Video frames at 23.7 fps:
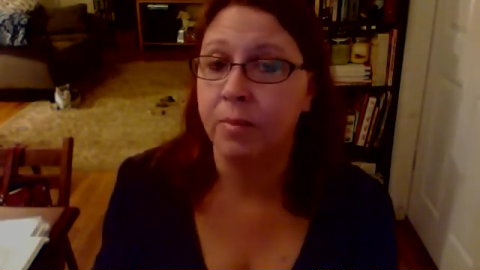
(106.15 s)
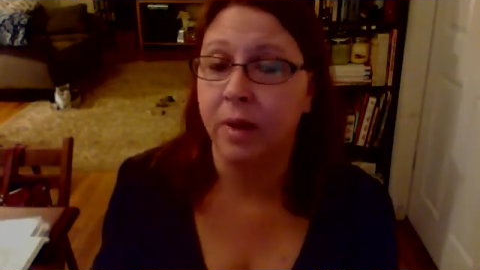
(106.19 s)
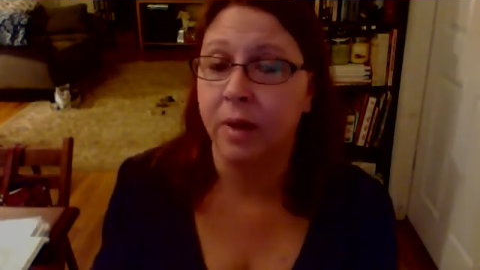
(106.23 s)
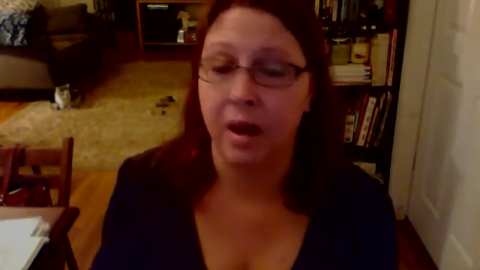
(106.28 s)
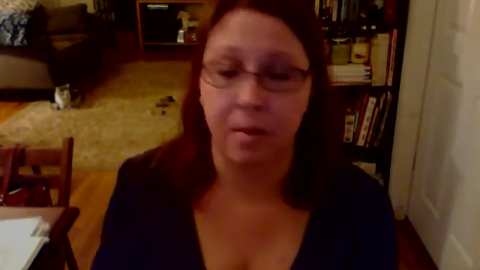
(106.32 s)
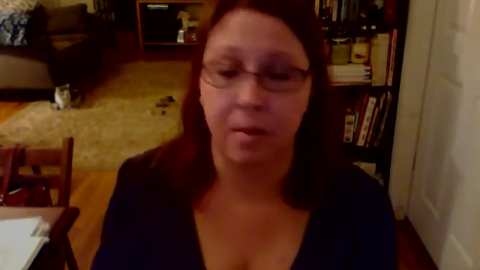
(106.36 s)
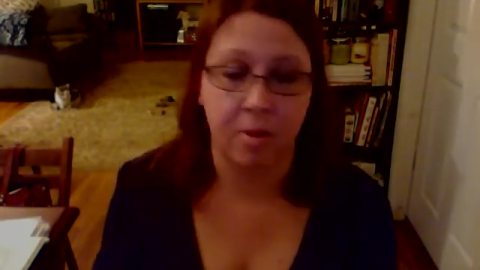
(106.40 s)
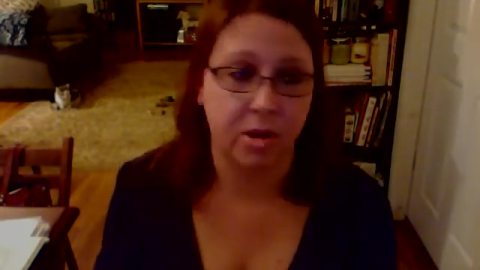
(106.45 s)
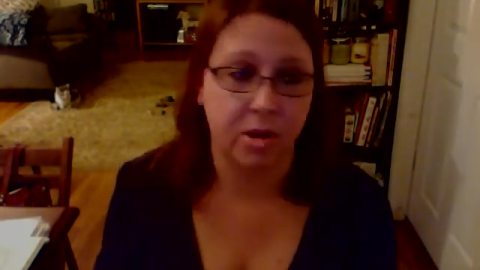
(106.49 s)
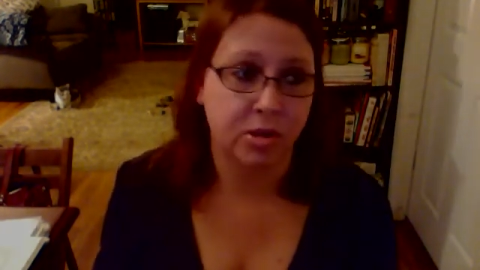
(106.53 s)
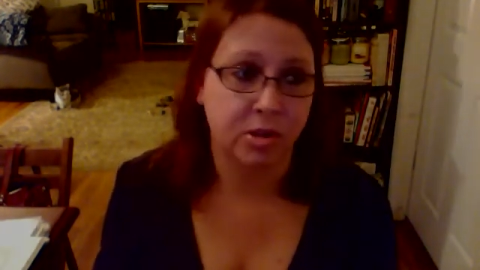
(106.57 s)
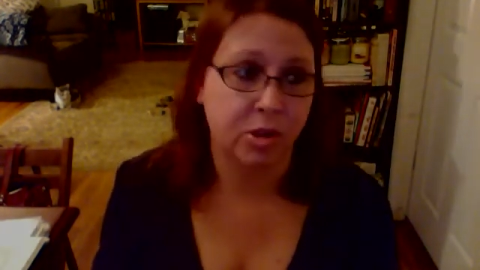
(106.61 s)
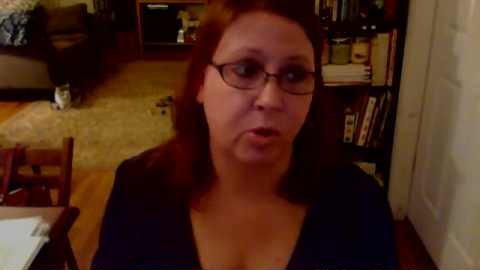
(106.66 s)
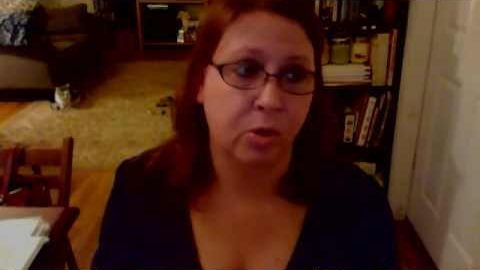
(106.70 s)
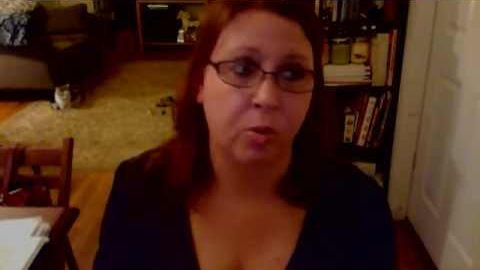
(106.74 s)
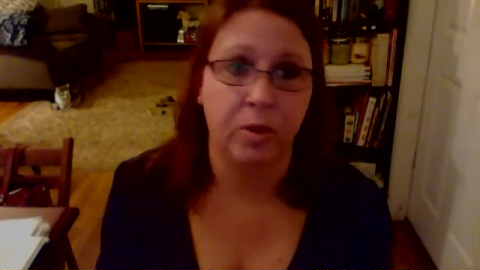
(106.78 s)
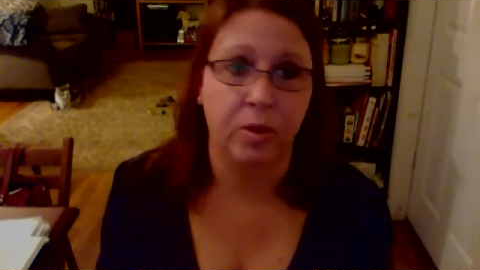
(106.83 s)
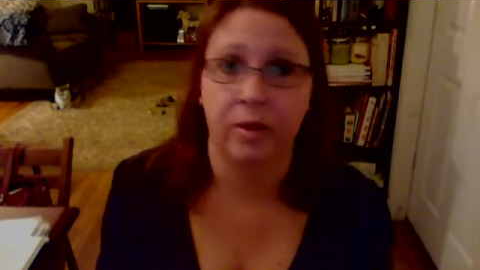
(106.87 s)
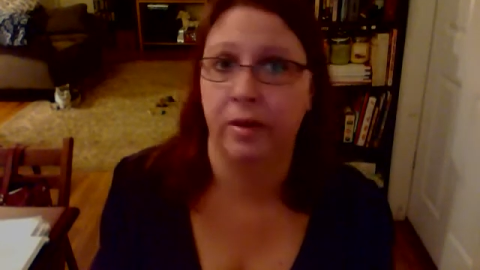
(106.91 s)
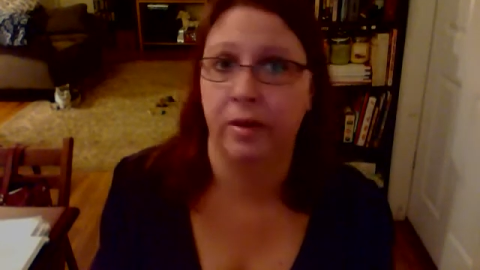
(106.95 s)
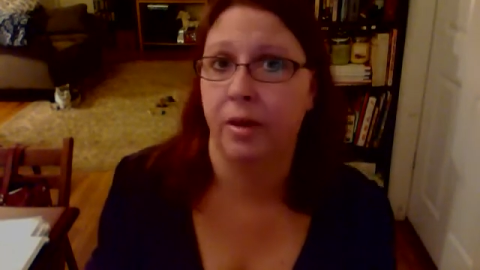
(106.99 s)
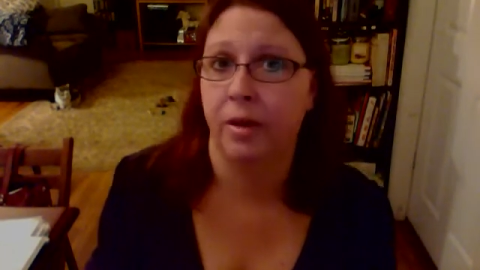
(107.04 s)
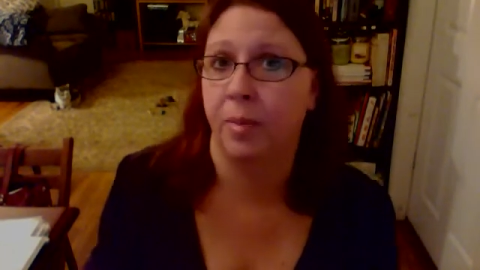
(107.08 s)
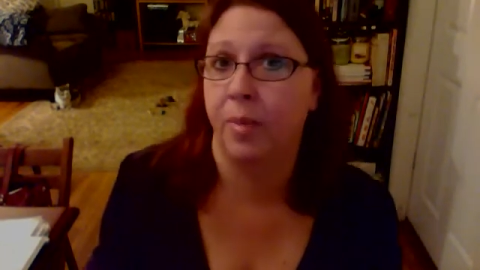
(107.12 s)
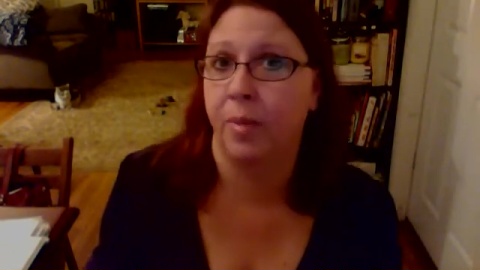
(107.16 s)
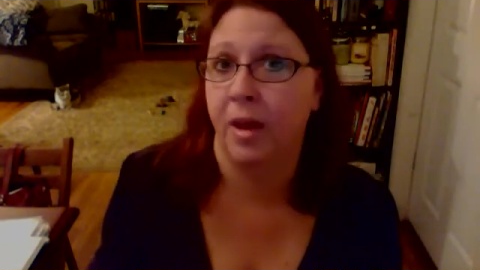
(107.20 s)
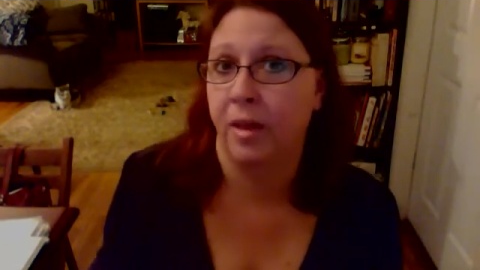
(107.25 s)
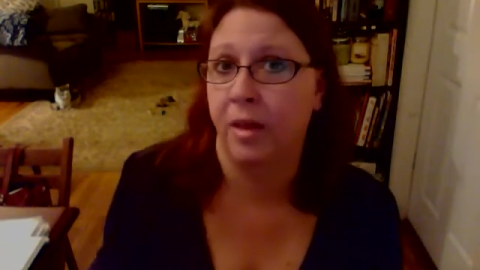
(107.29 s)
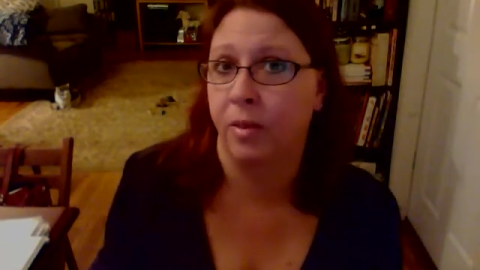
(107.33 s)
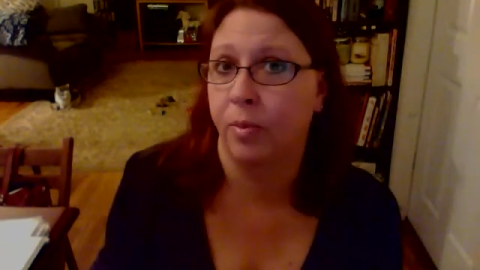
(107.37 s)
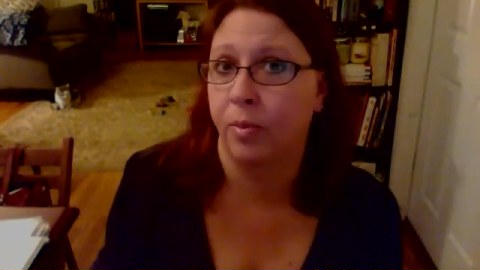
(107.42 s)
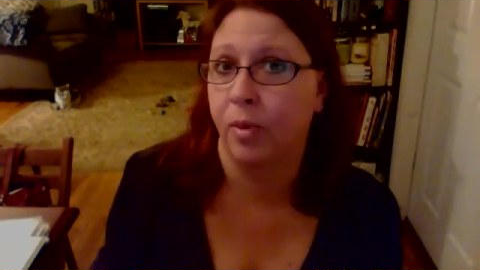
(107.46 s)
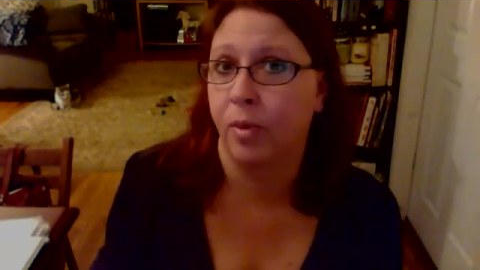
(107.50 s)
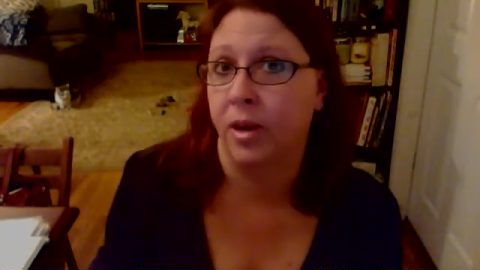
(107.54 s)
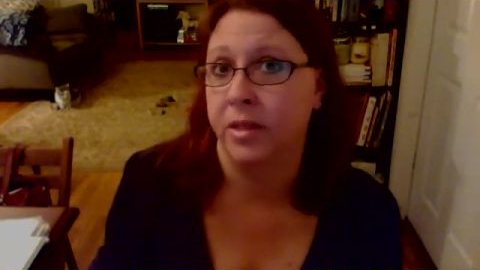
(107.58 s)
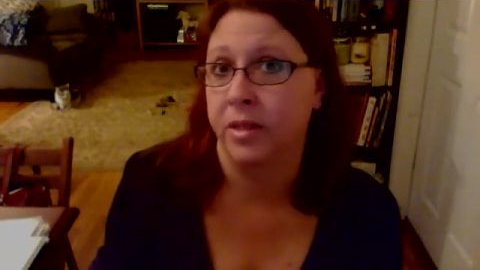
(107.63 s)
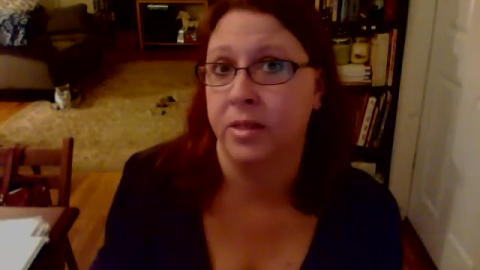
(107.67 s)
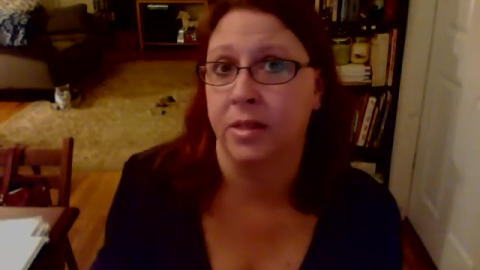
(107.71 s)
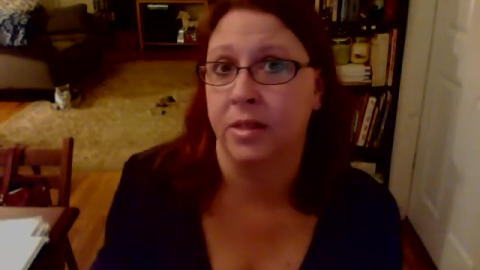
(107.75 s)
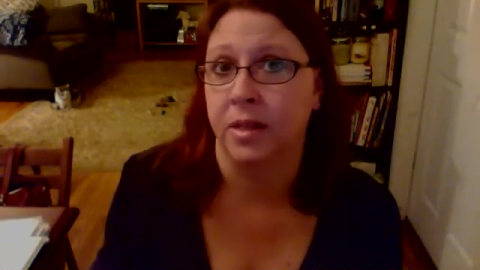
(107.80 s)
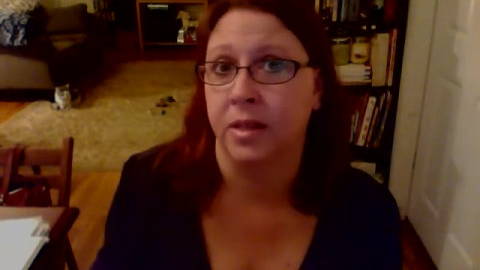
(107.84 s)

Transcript: but I'm also willing to pay the price